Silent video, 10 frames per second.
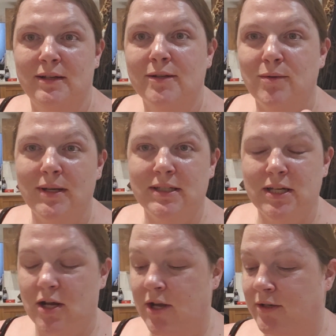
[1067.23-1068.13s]
20 to
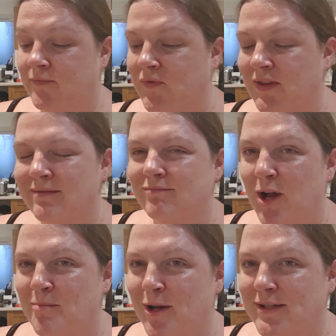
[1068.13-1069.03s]
9.
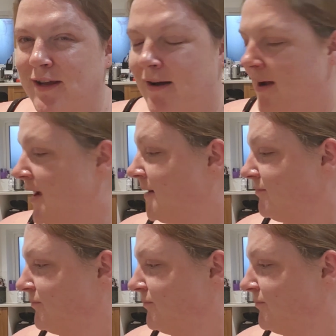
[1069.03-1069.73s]
I might start it.